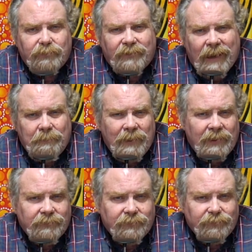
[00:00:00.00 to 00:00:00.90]
10
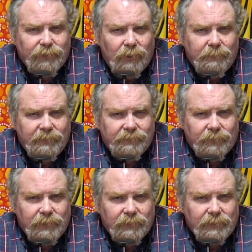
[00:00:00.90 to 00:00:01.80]
minutes or so
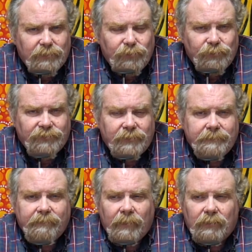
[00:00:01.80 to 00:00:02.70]
before you can use it
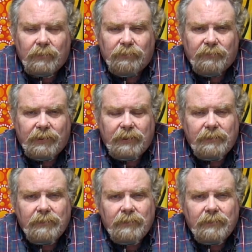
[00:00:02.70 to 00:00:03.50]
or drink it.